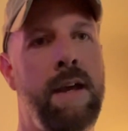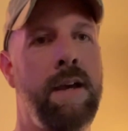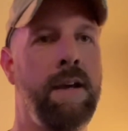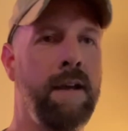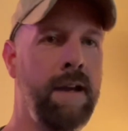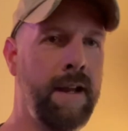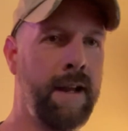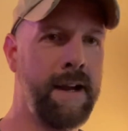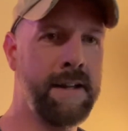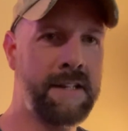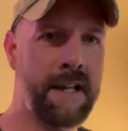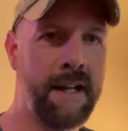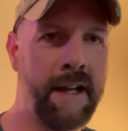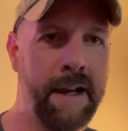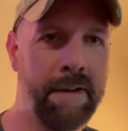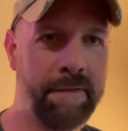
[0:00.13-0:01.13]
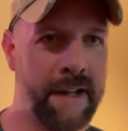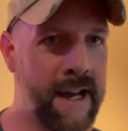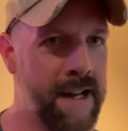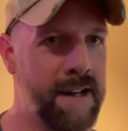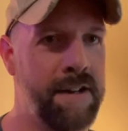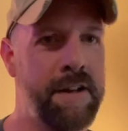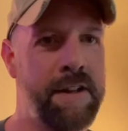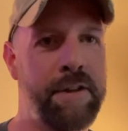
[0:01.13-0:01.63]
Hey guys, I've
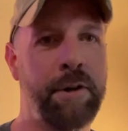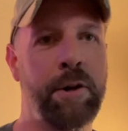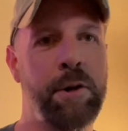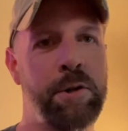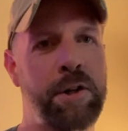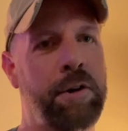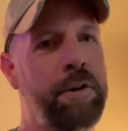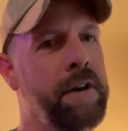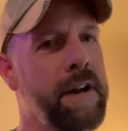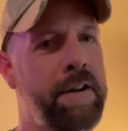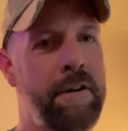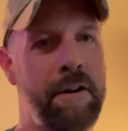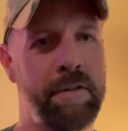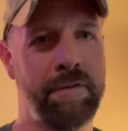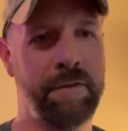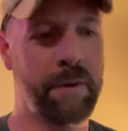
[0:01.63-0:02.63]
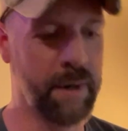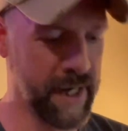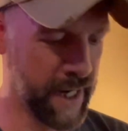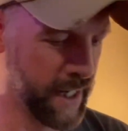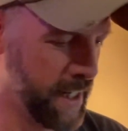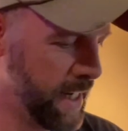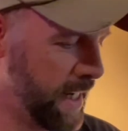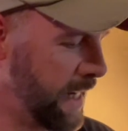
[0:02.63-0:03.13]
got another Goose Creek haul for
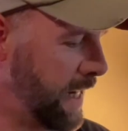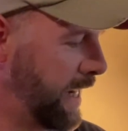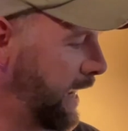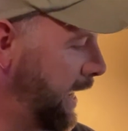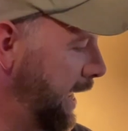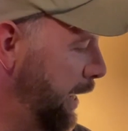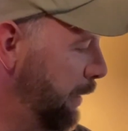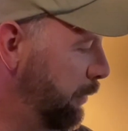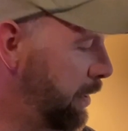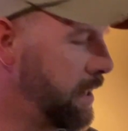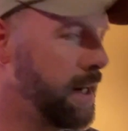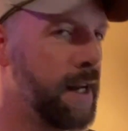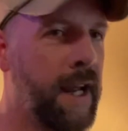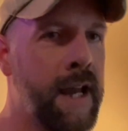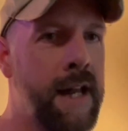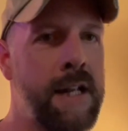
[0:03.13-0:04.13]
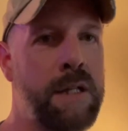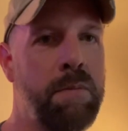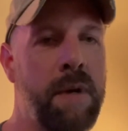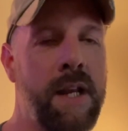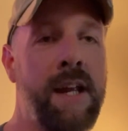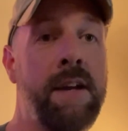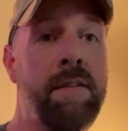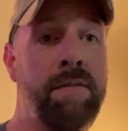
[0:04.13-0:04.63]
you. I wanted to get as
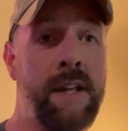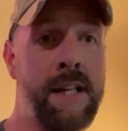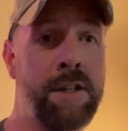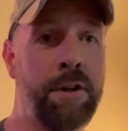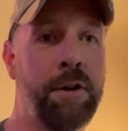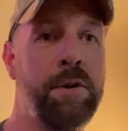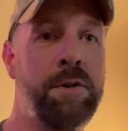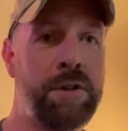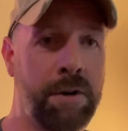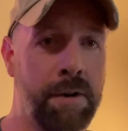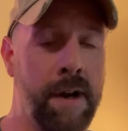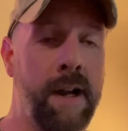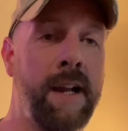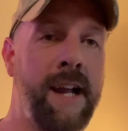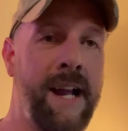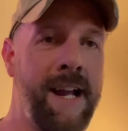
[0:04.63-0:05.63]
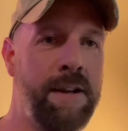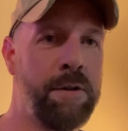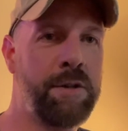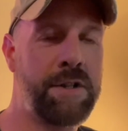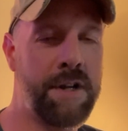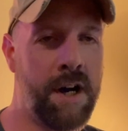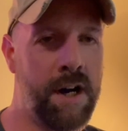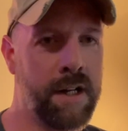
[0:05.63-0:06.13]
many of these Goose Creek
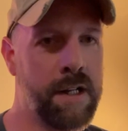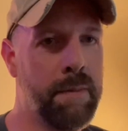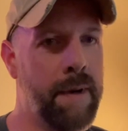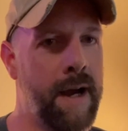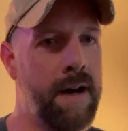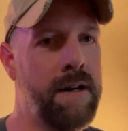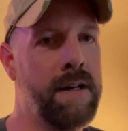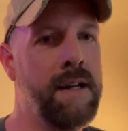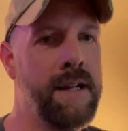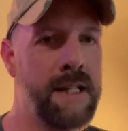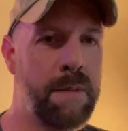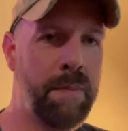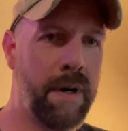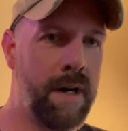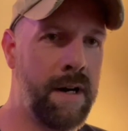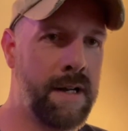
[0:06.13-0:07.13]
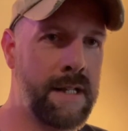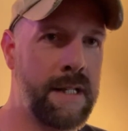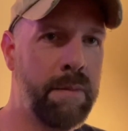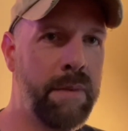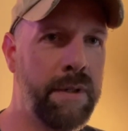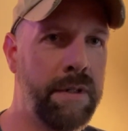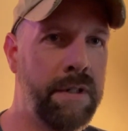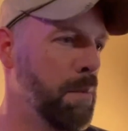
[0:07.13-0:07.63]
candles talked about as
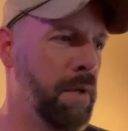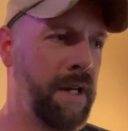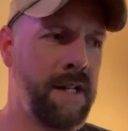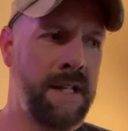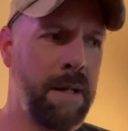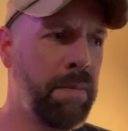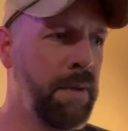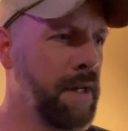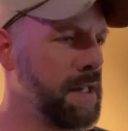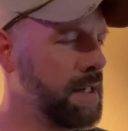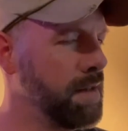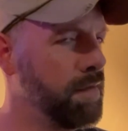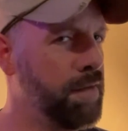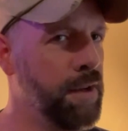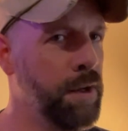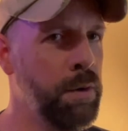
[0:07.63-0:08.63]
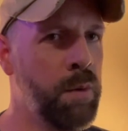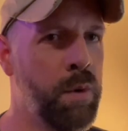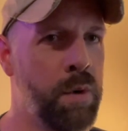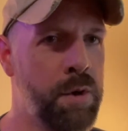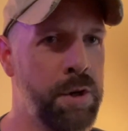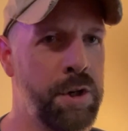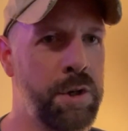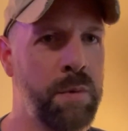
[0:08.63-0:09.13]
possible because I placed a few
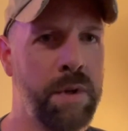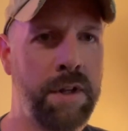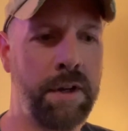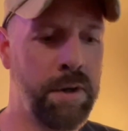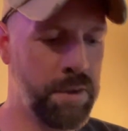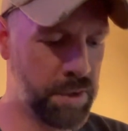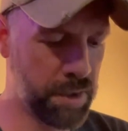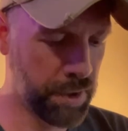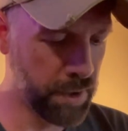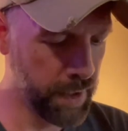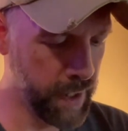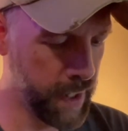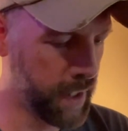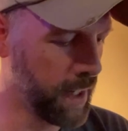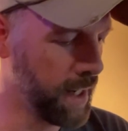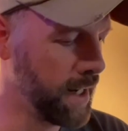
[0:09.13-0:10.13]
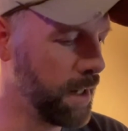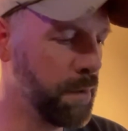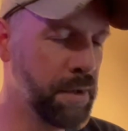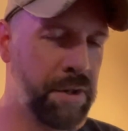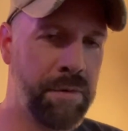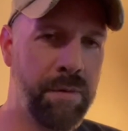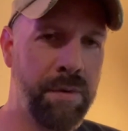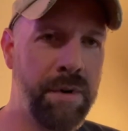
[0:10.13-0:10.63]
orders with Goose Creek and I
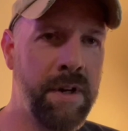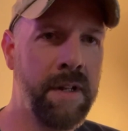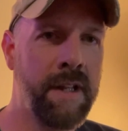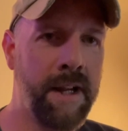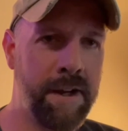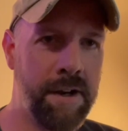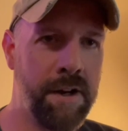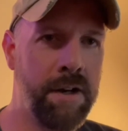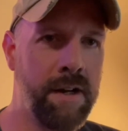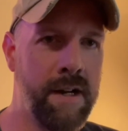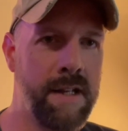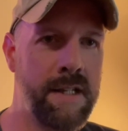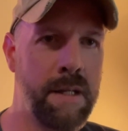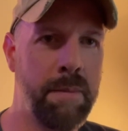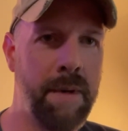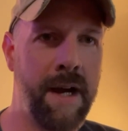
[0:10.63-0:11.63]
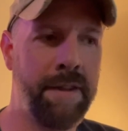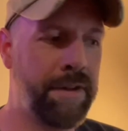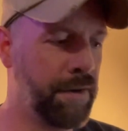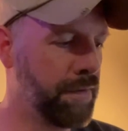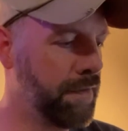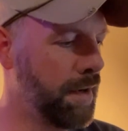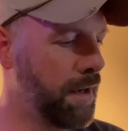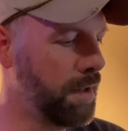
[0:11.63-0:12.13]
was really curious about
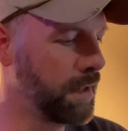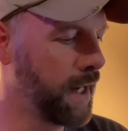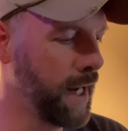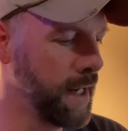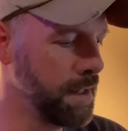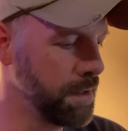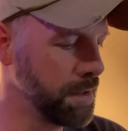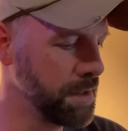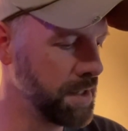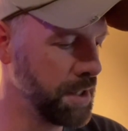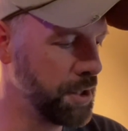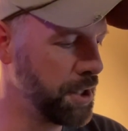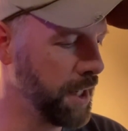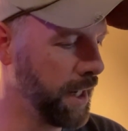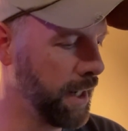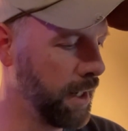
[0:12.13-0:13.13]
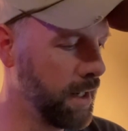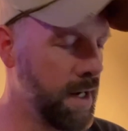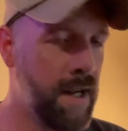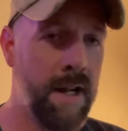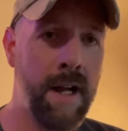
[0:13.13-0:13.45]
their fall candles this year.